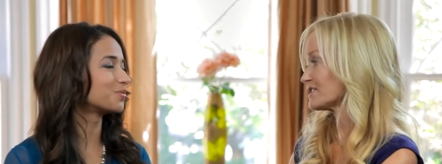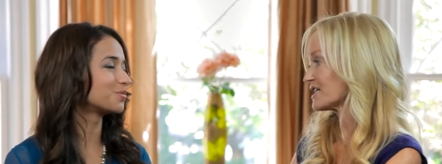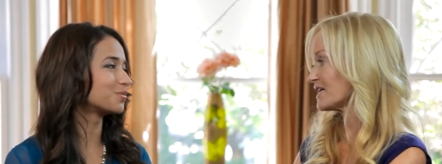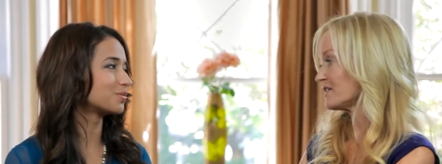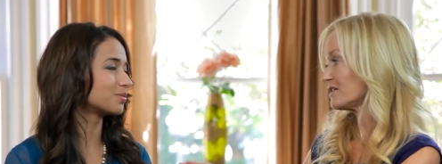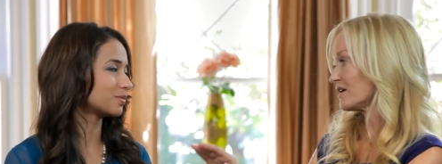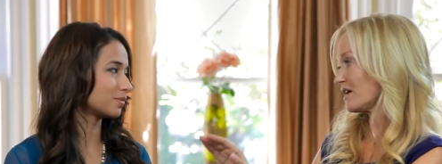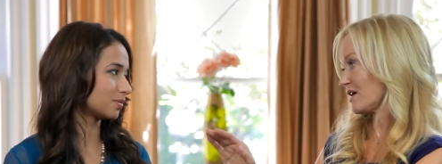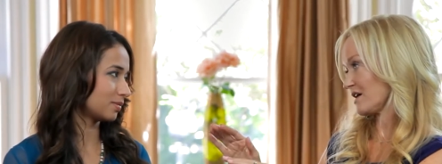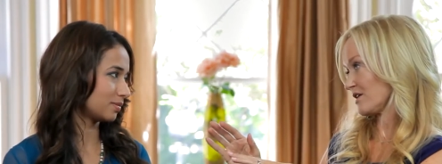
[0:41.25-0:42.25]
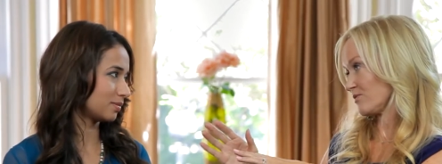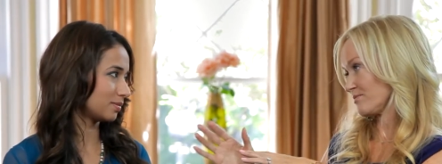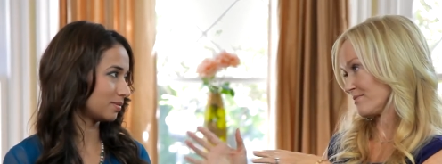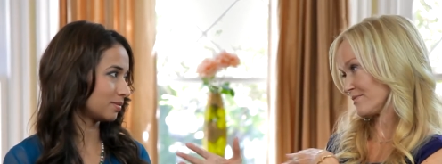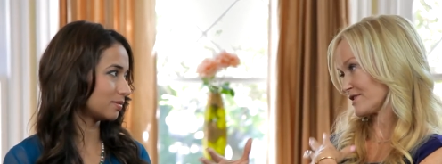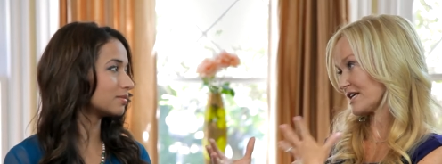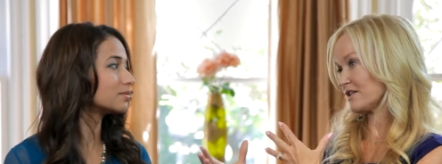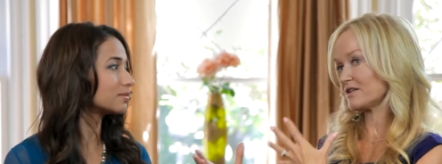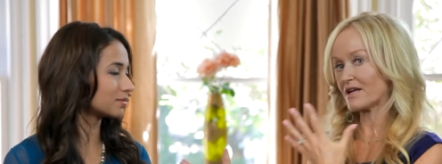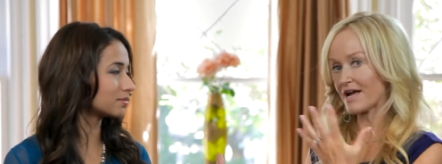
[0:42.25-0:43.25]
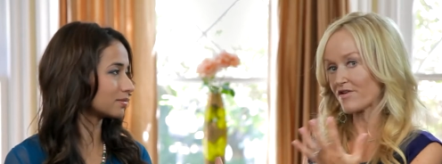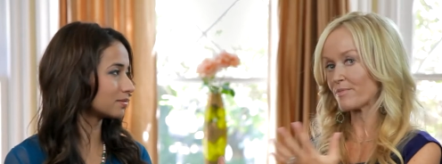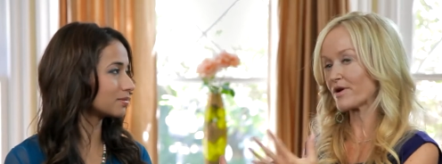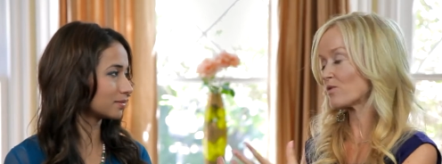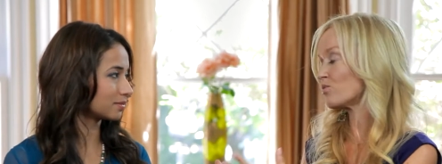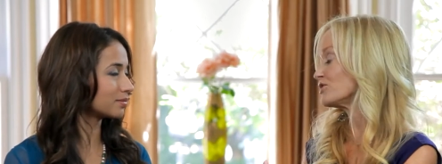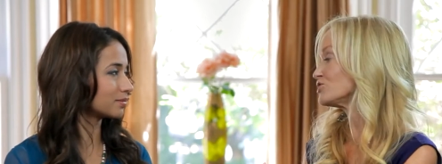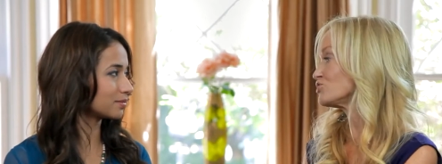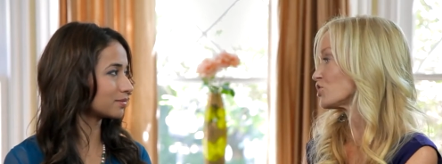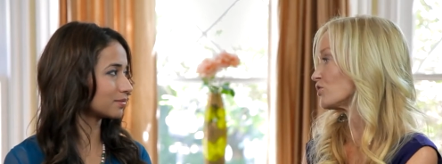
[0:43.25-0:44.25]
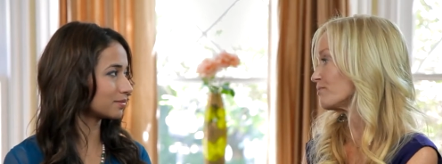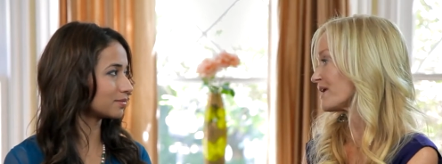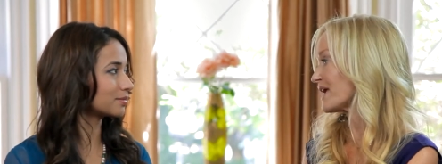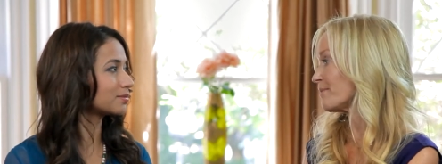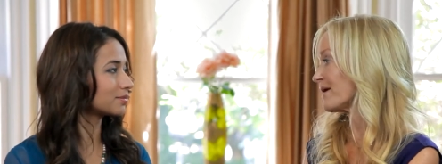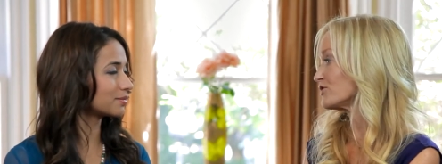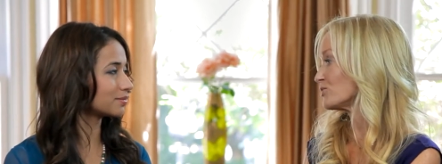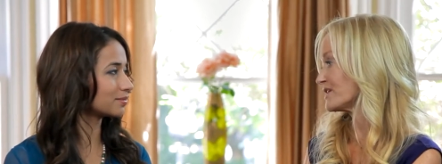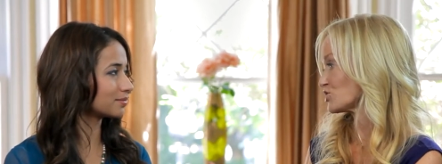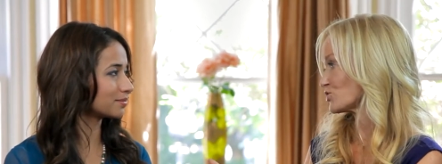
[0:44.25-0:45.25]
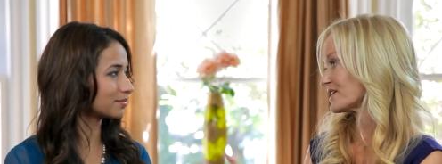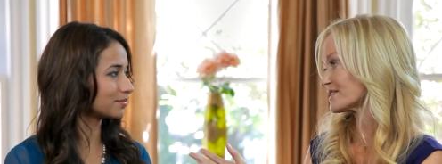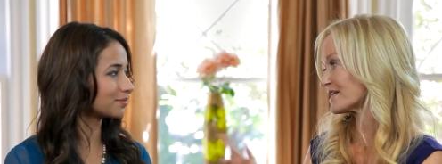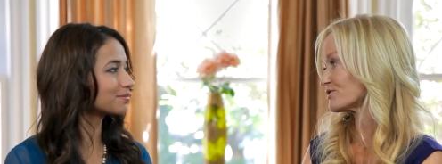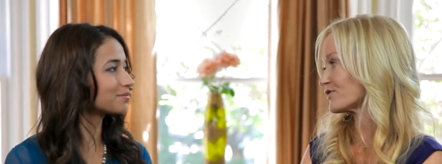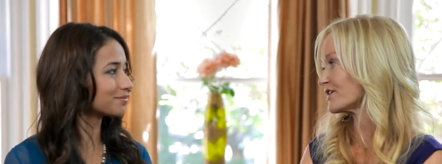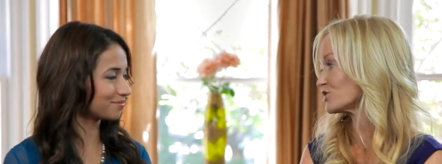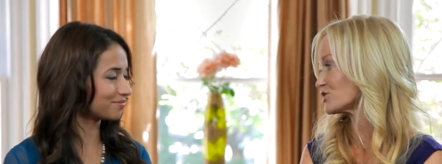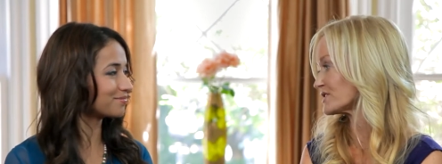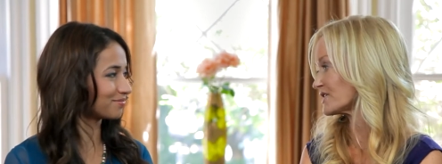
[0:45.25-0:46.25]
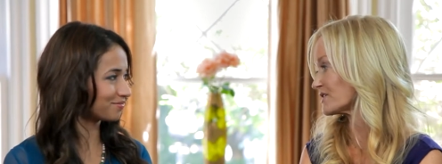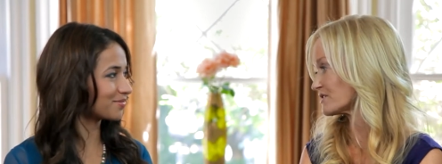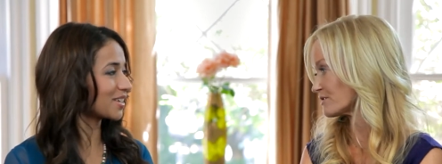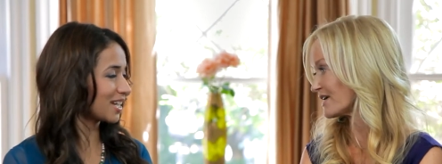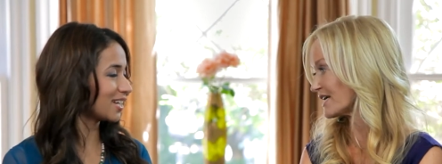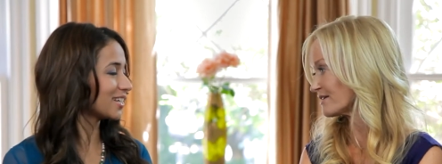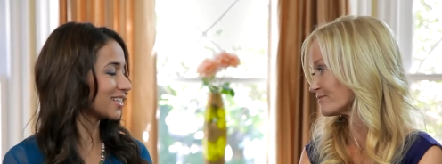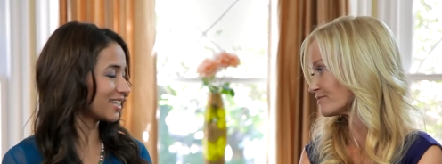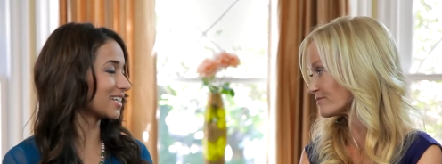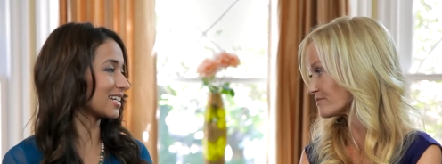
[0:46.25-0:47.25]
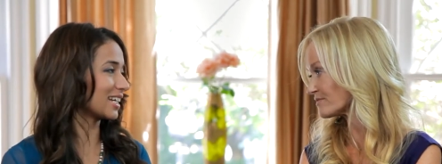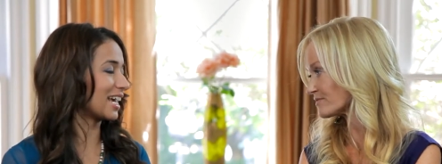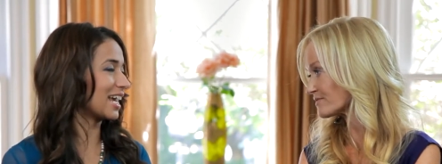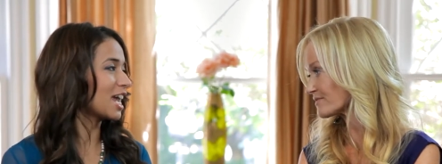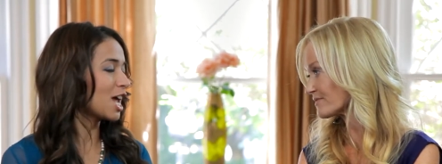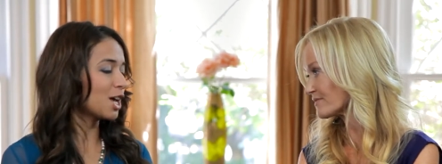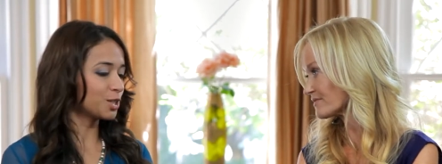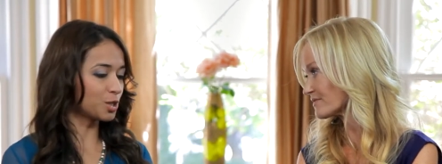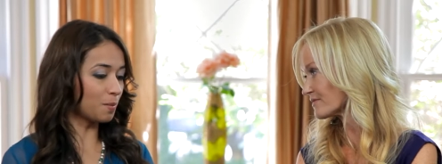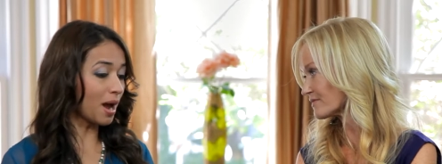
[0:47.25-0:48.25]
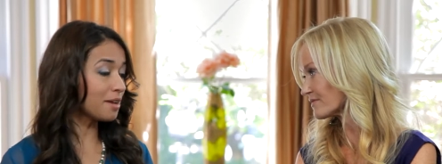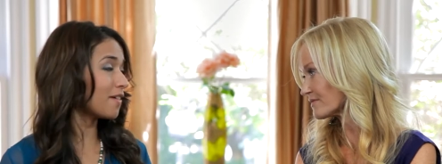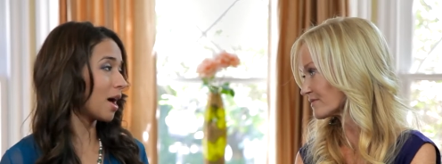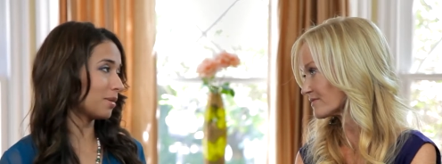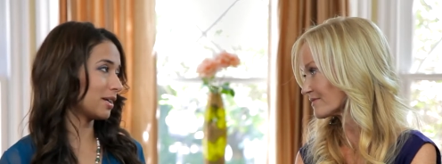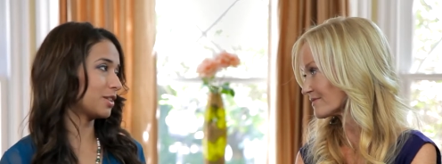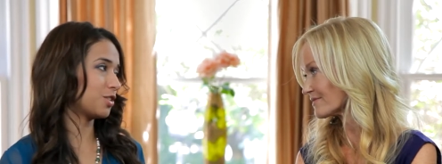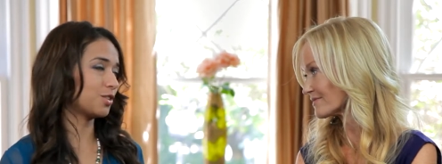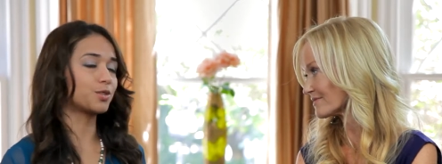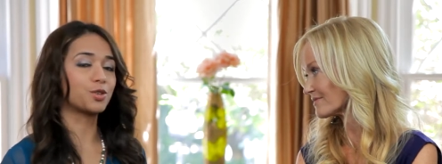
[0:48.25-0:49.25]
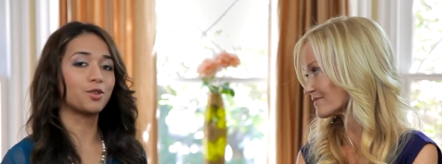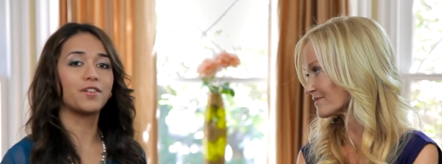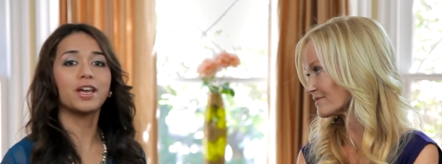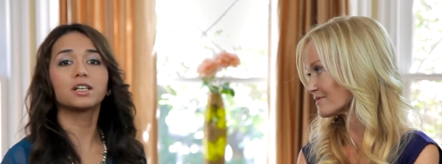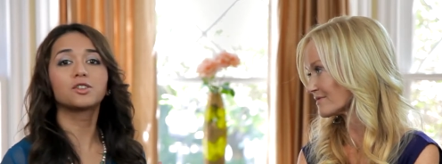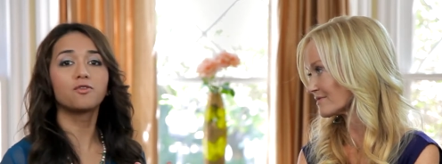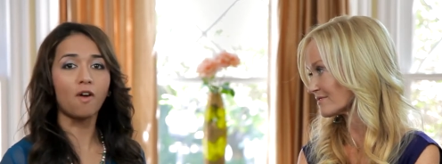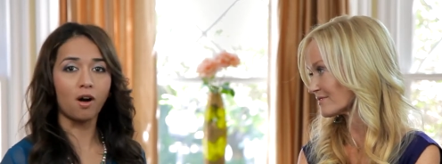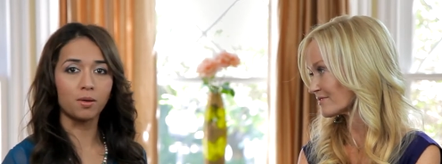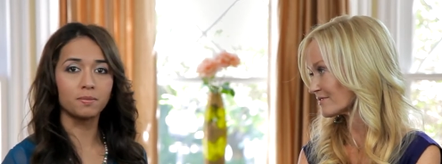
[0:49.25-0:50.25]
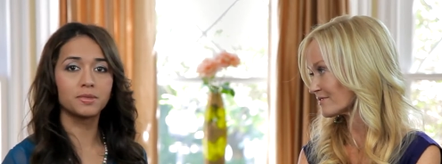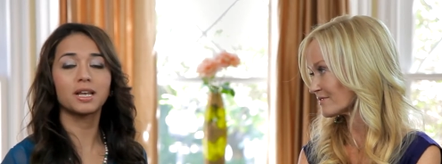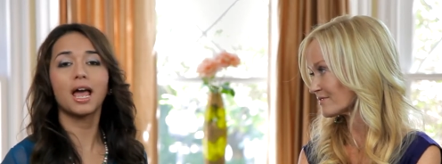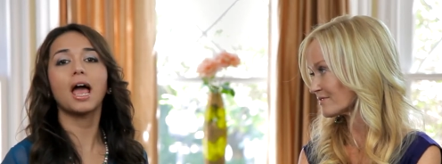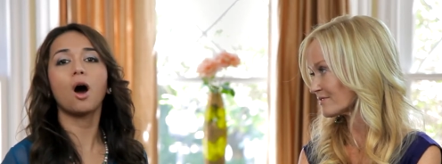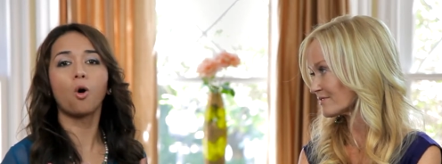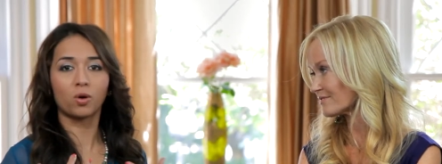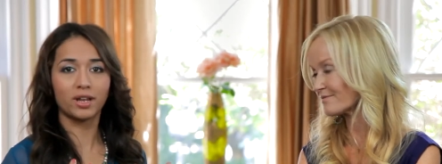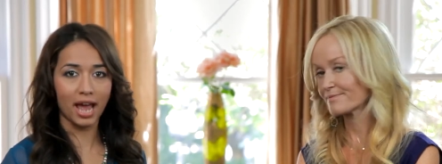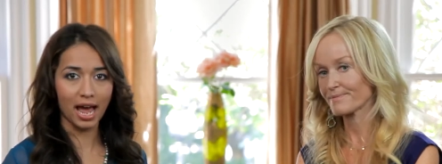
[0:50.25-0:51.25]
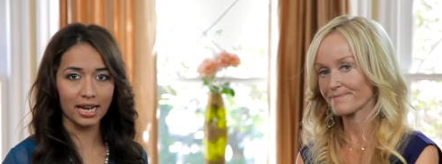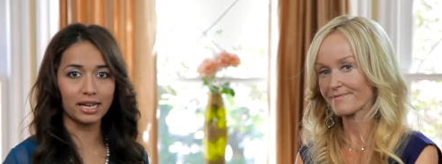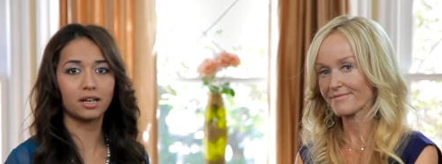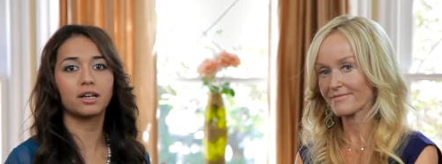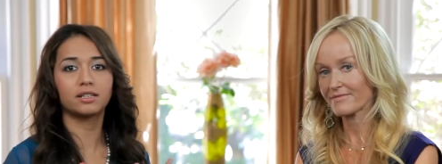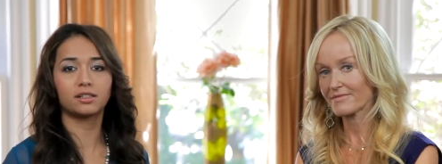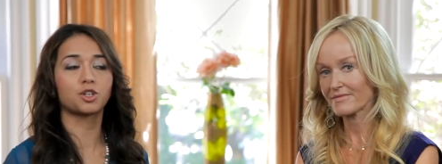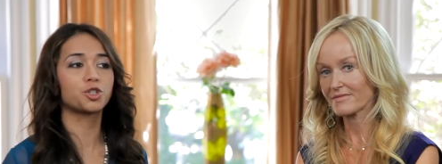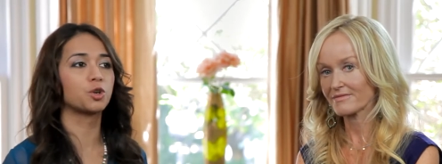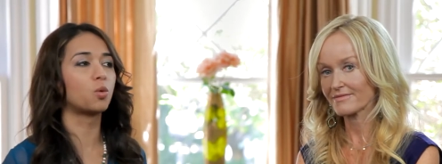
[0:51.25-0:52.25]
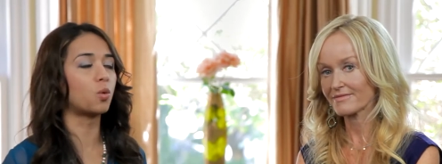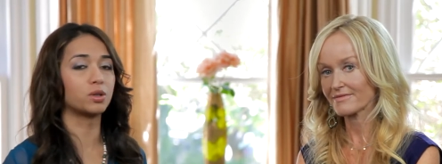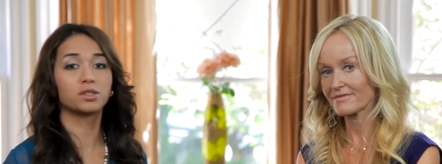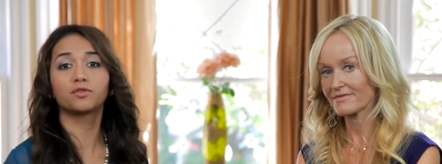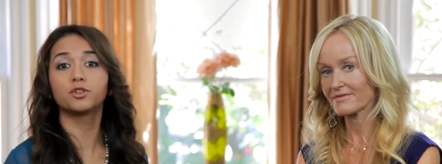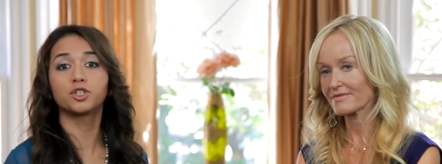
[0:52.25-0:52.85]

Speaker 1: tell tell everybody what you told me about your history because that was very interesting to me.
Speaker 2: Certainly. So my family, as you know, Sophie, has farmed organic essential oils for